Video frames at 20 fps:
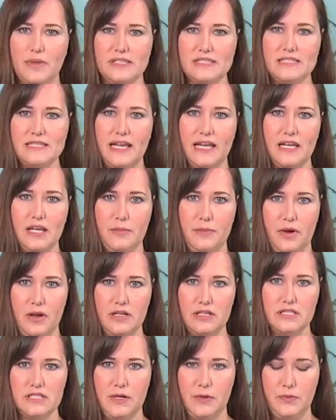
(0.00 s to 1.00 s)
it stand up on
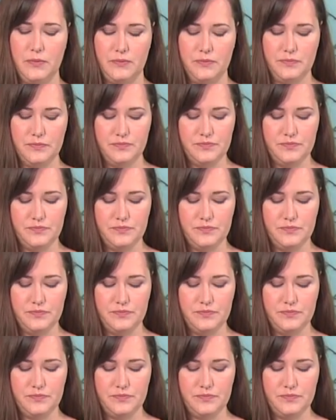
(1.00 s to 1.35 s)
its own.